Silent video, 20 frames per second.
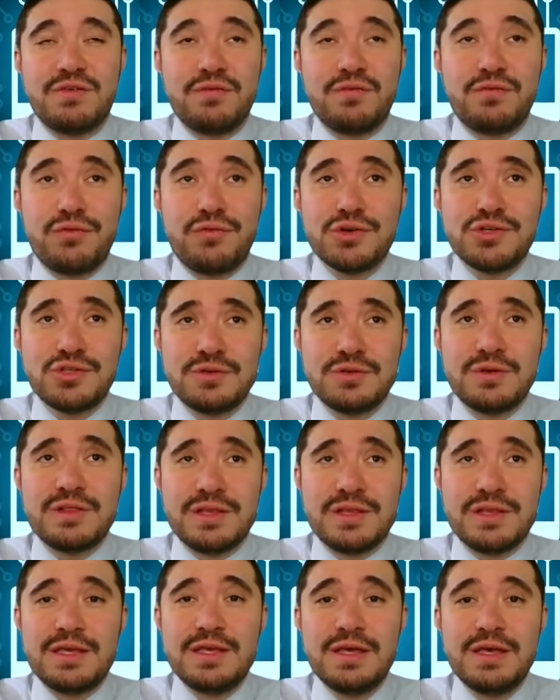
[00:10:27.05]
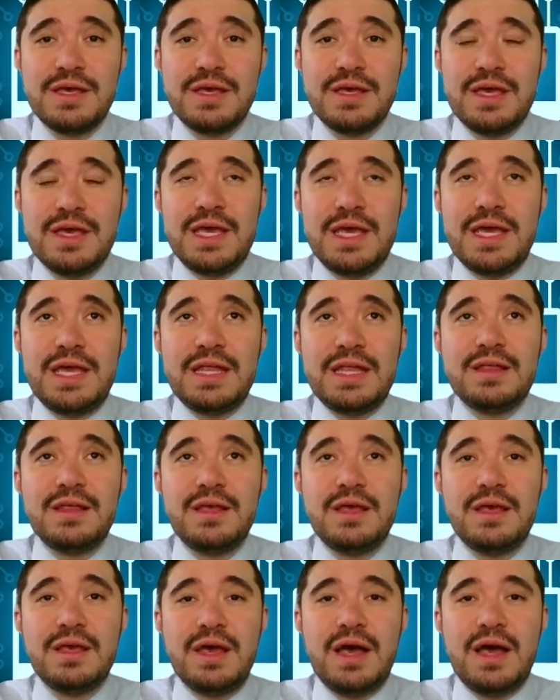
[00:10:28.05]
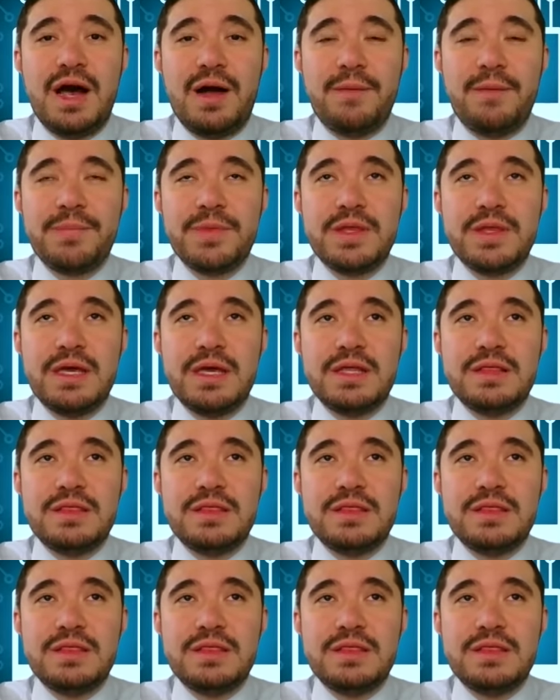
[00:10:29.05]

unfortunately, and um,